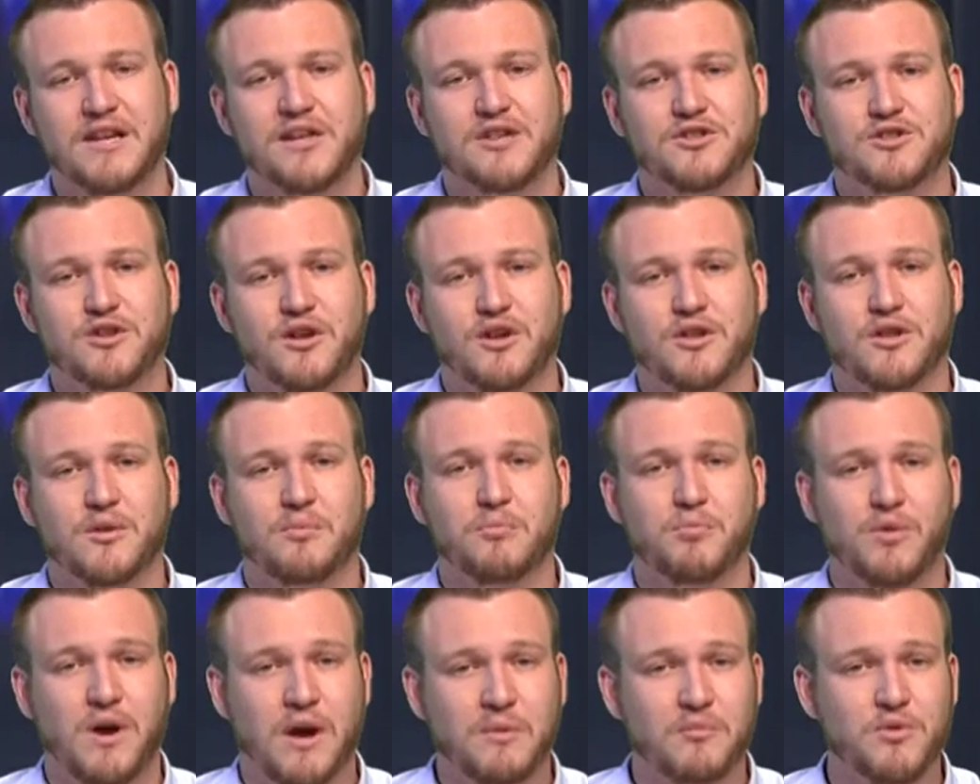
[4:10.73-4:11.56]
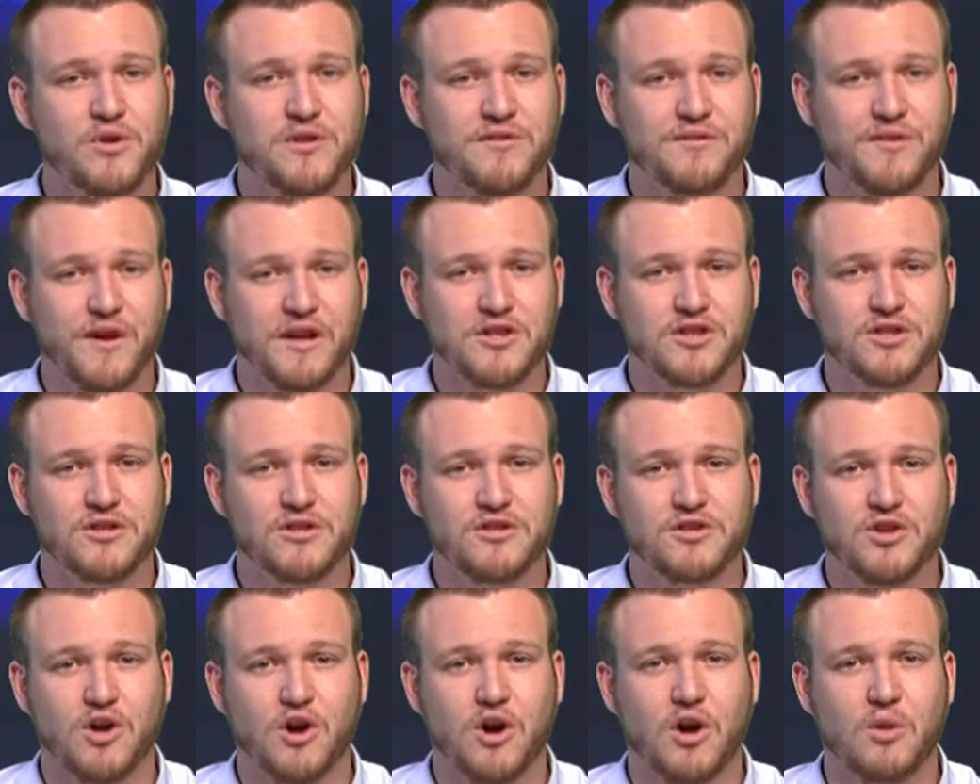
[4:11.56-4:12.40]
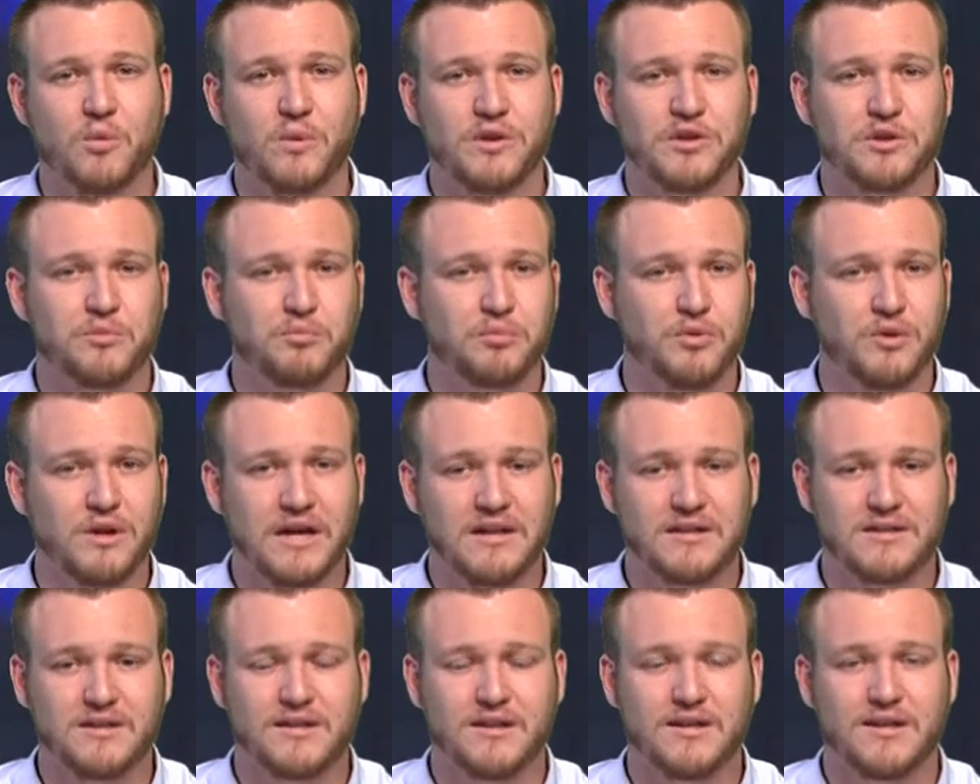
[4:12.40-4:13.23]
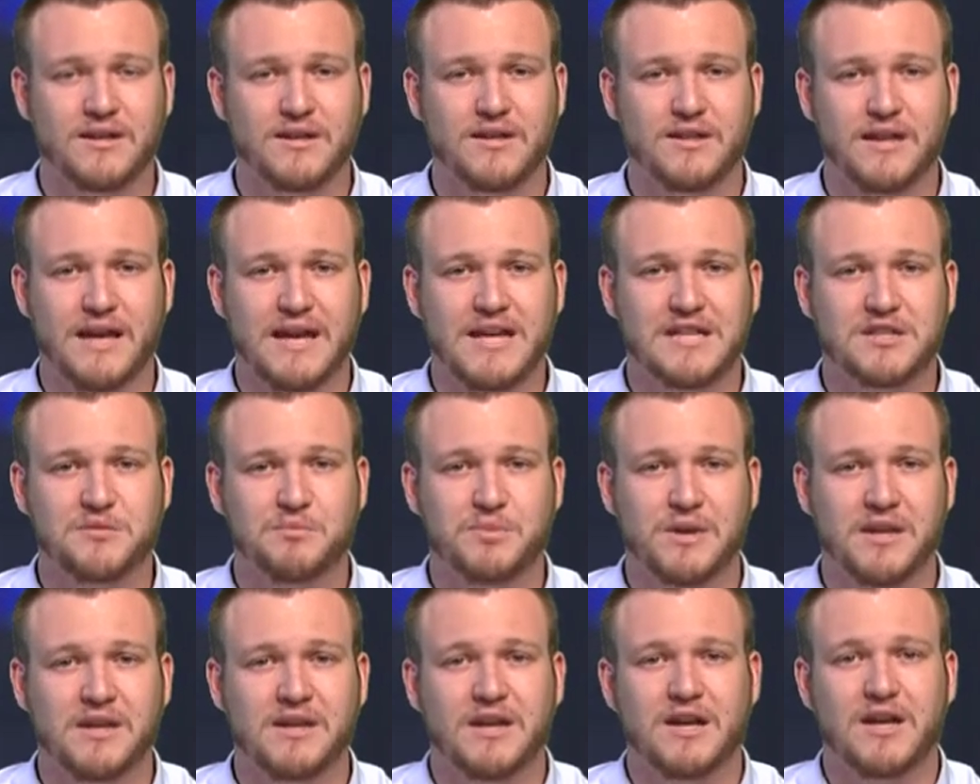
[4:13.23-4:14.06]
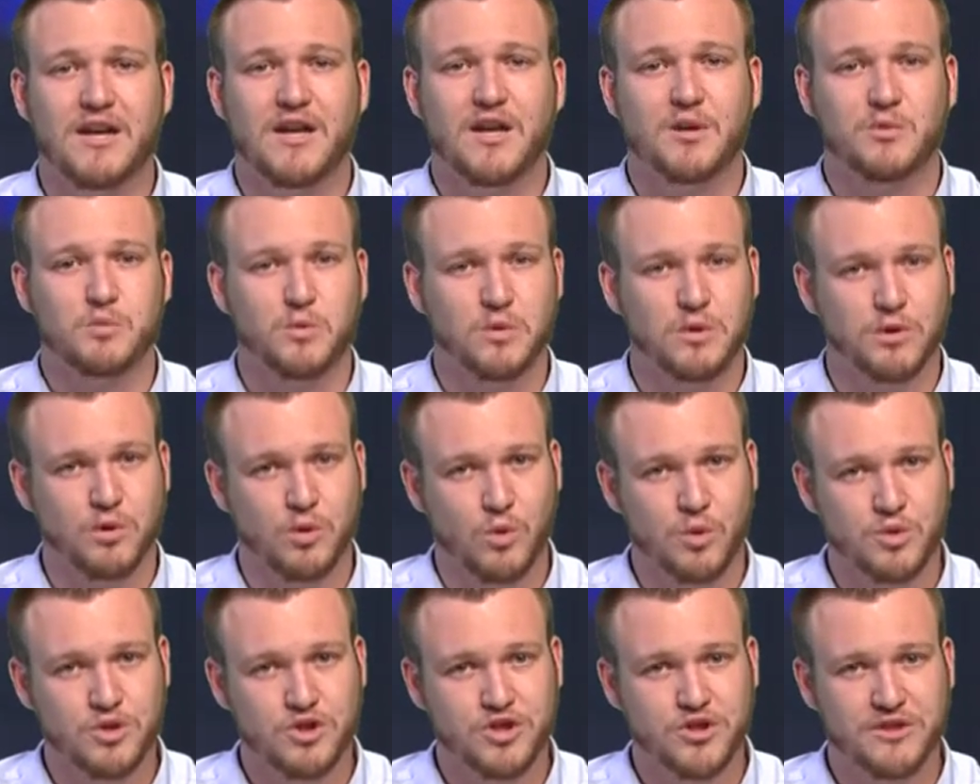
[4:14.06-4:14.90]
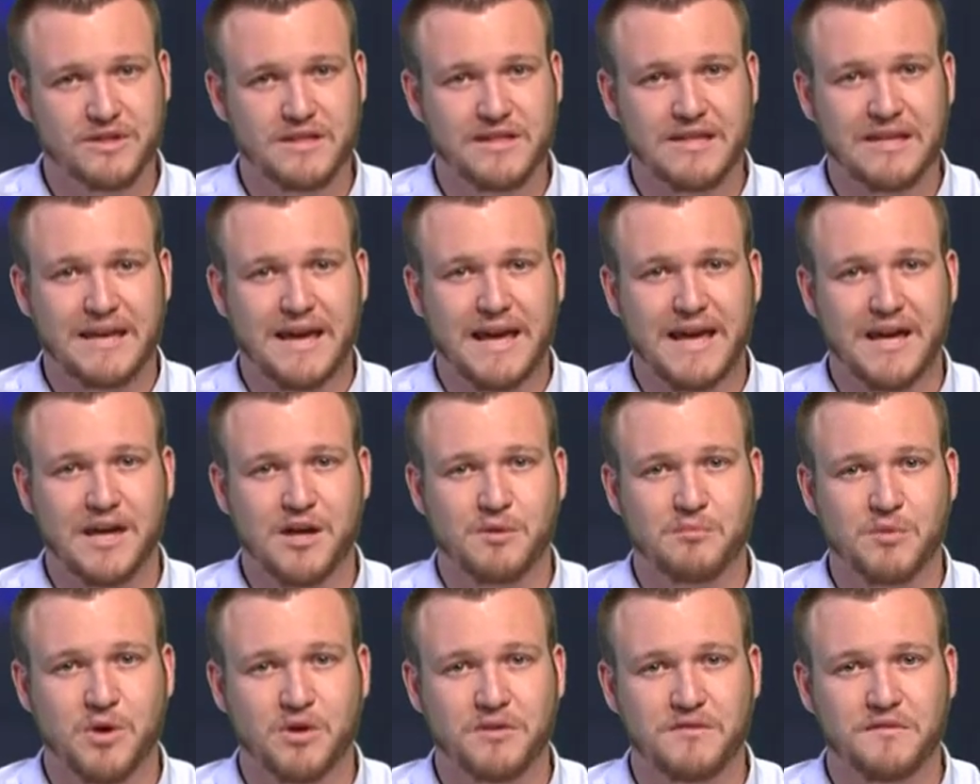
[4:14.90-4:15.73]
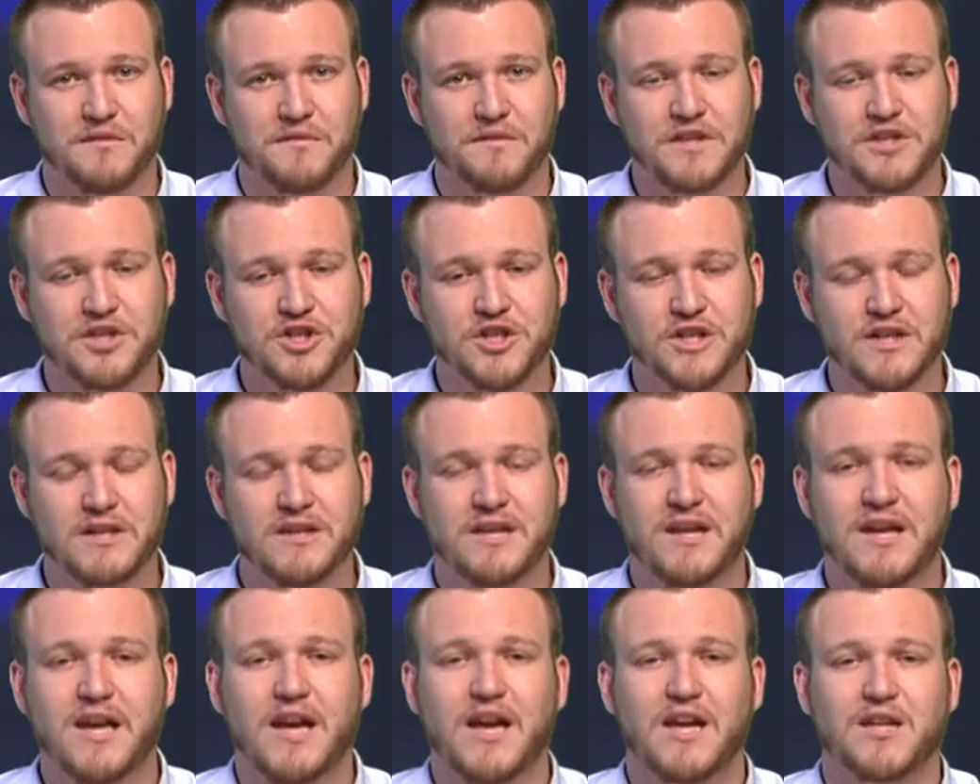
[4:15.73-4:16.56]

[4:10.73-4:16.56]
so the primary functions are when you pull out the S Pen, it will launch the air command feature,